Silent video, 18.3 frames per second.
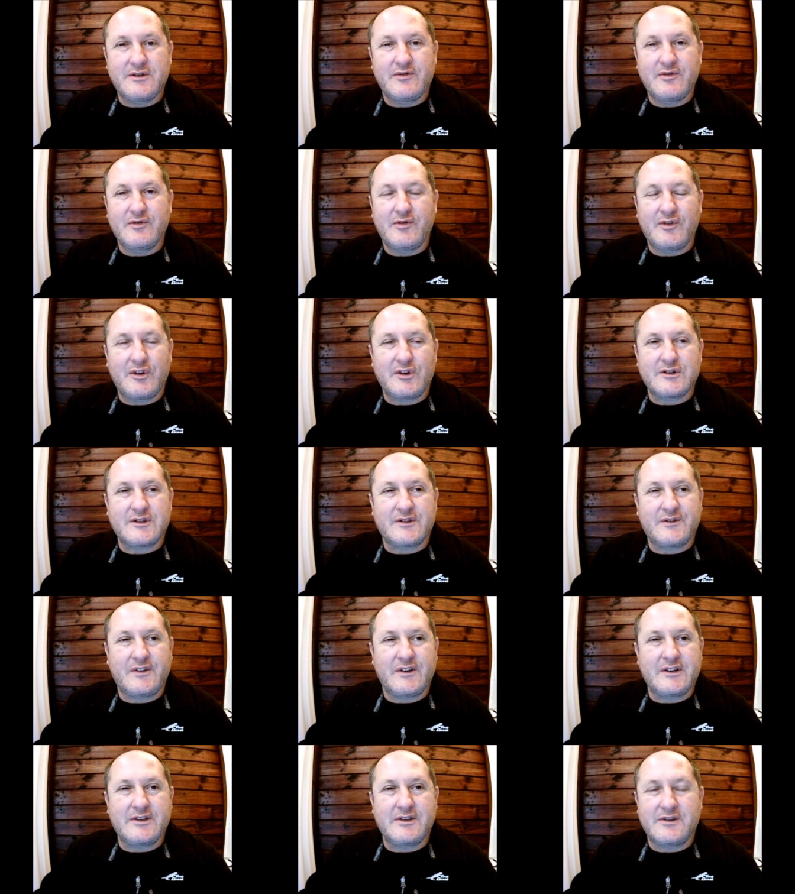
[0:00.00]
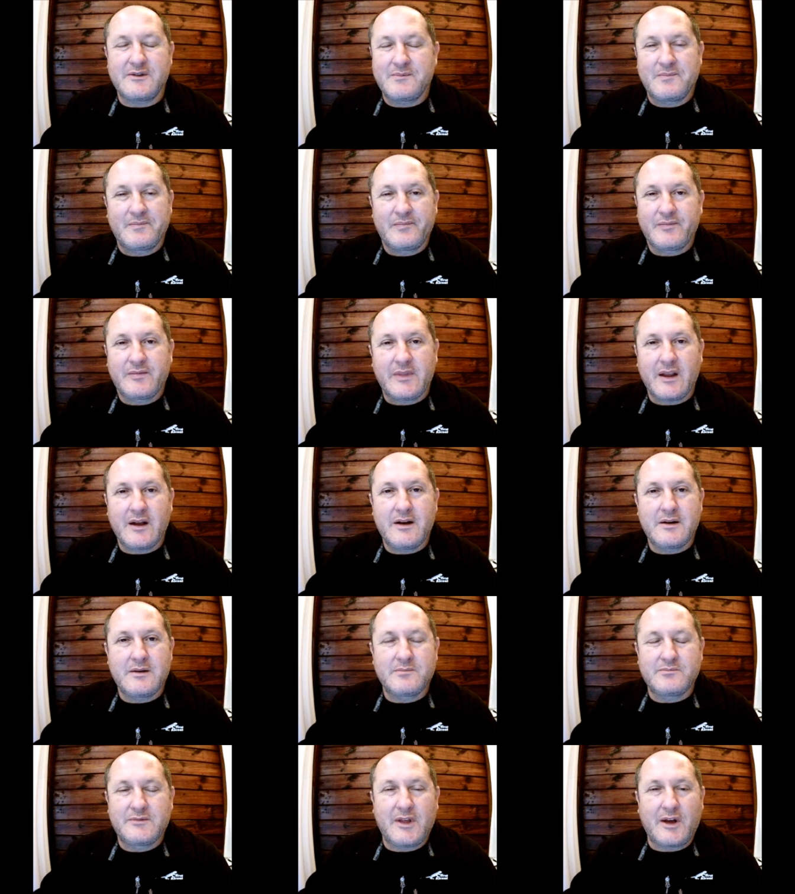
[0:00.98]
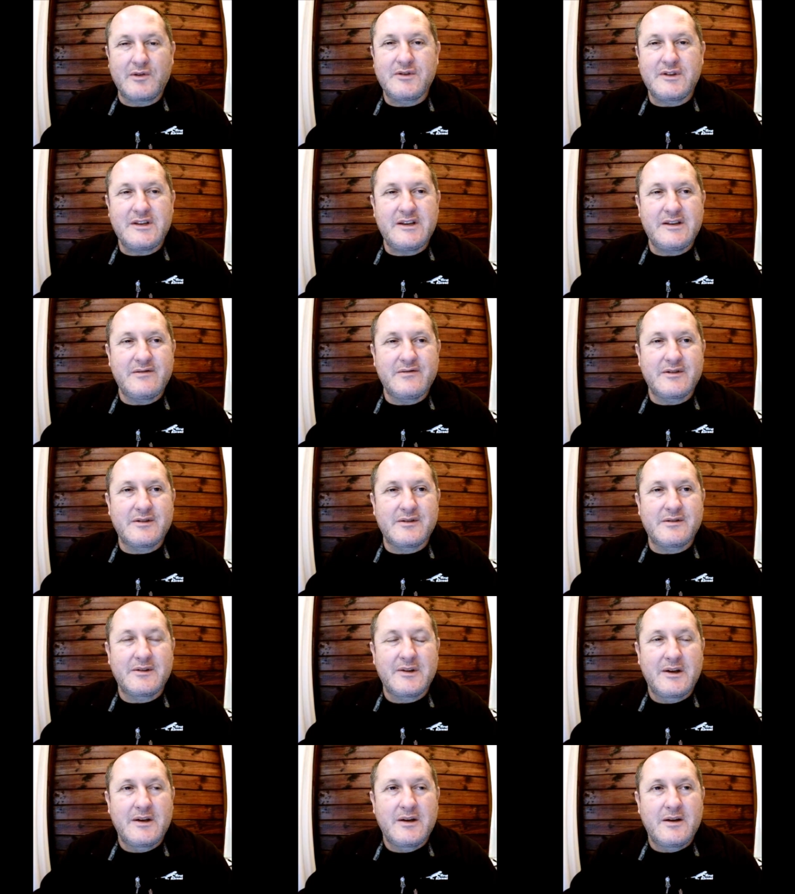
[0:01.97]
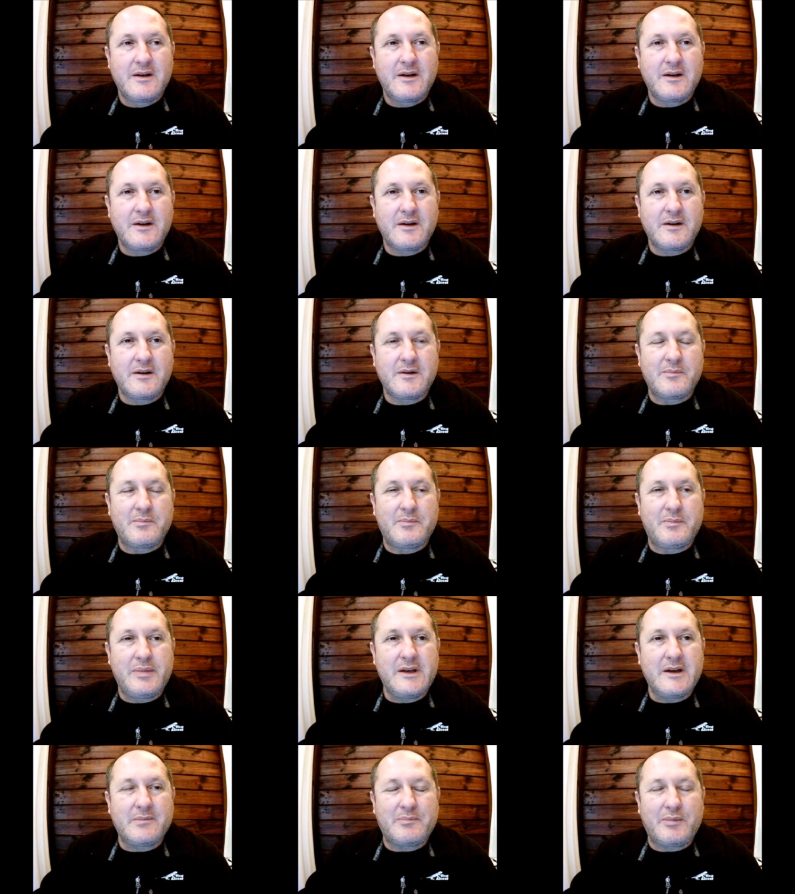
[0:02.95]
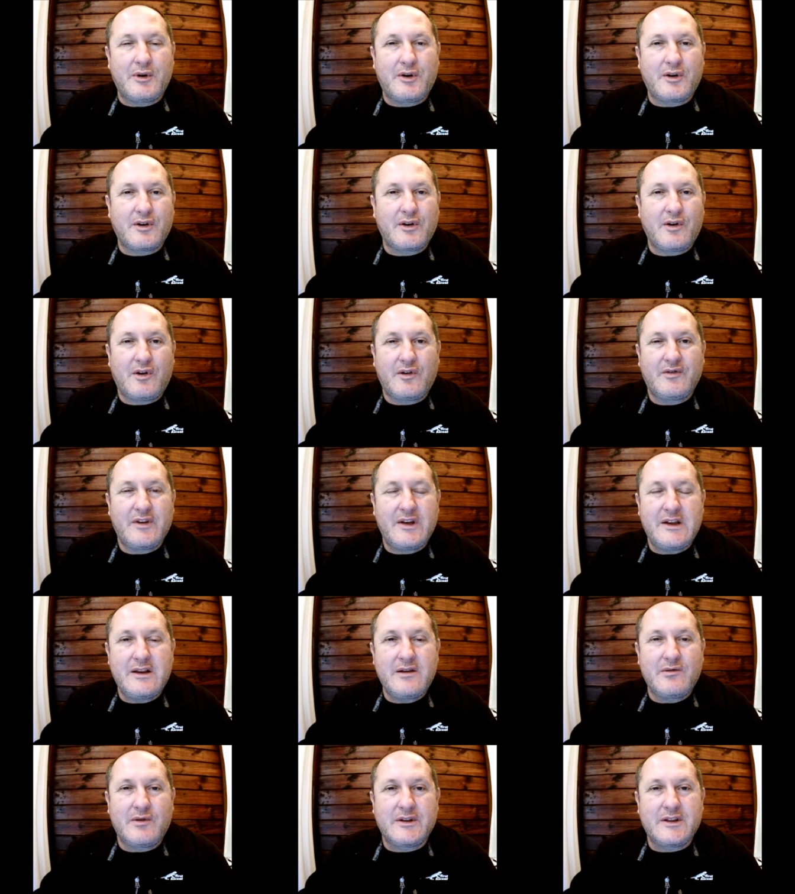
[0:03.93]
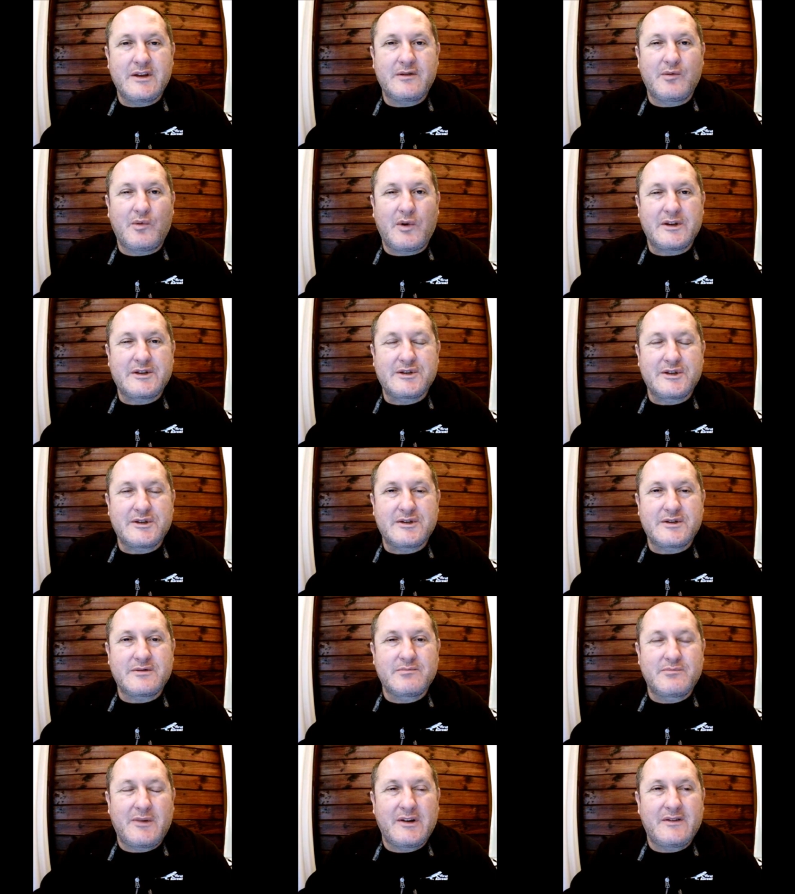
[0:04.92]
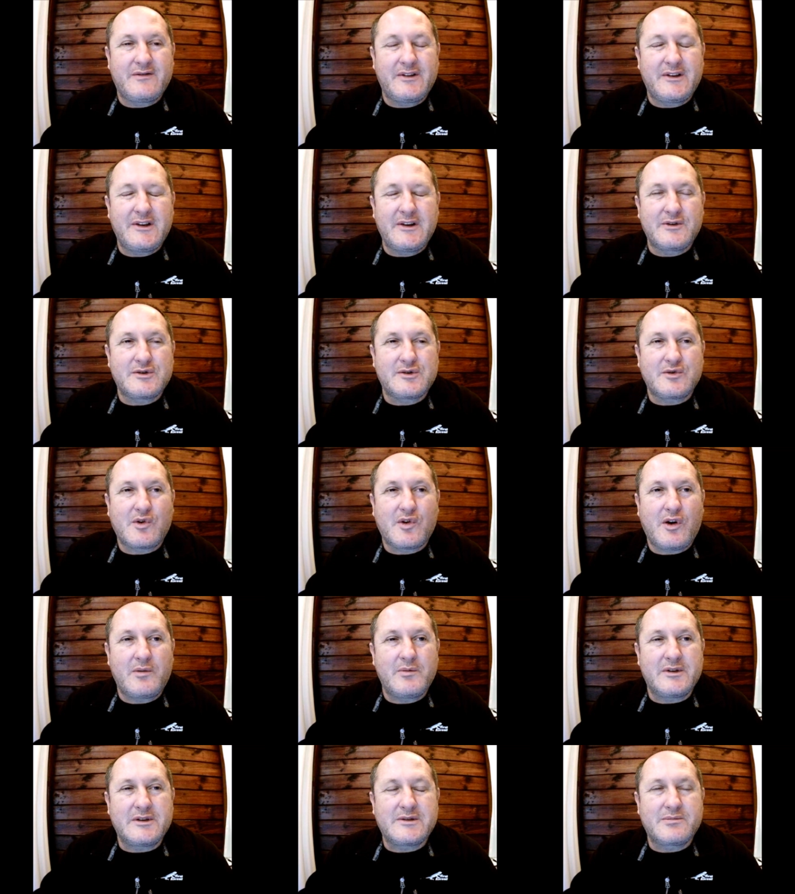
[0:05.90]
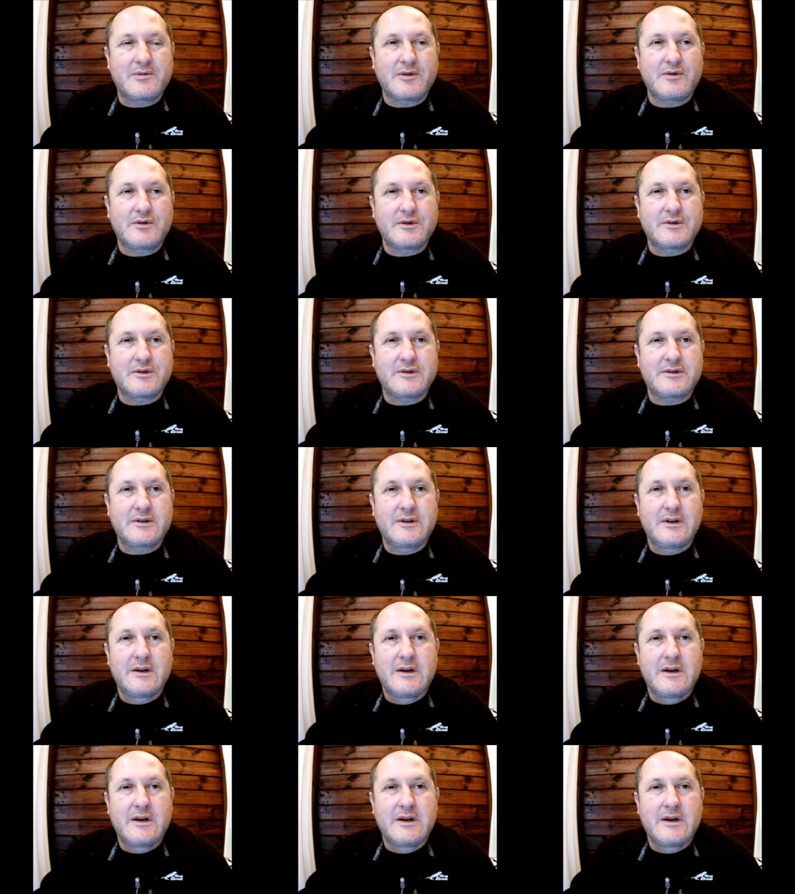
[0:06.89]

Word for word: If you've lost faith, um, don't even uh, be a part of anyone that watches my videos or comments because